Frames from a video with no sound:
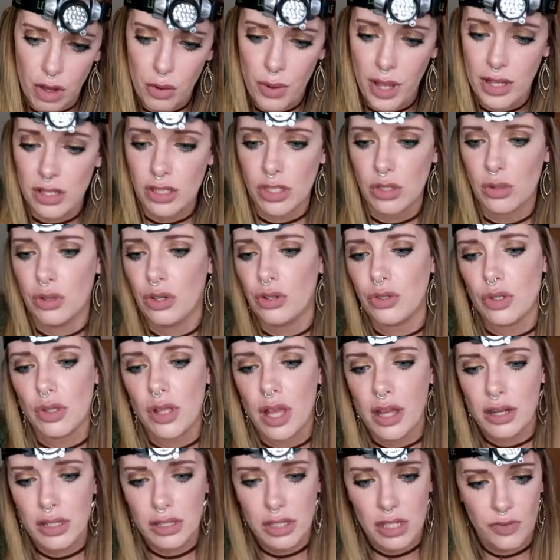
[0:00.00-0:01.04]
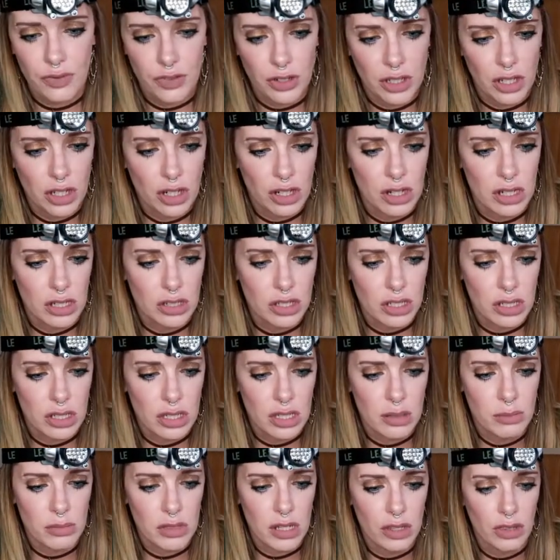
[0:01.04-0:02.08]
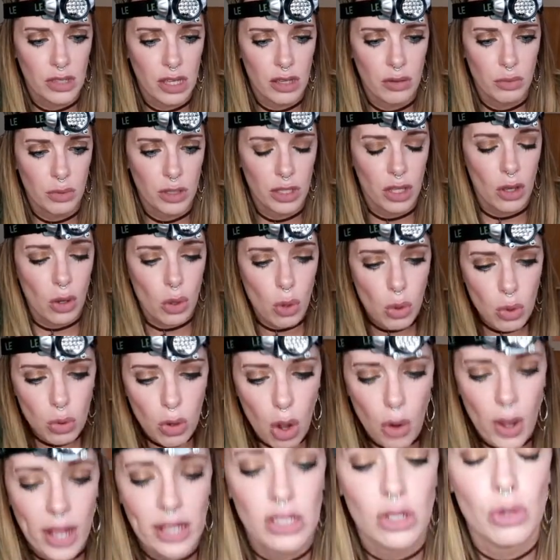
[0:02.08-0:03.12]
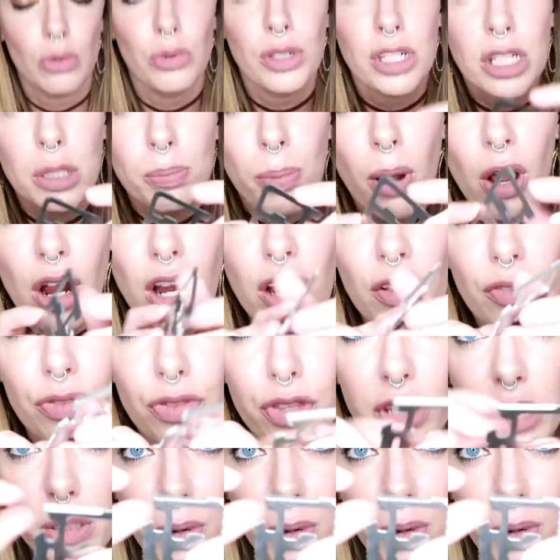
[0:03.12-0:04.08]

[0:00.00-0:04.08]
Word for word: Okay, so there's a lot of stuff in here. It just seems like they really, ooh, okay, so this part, this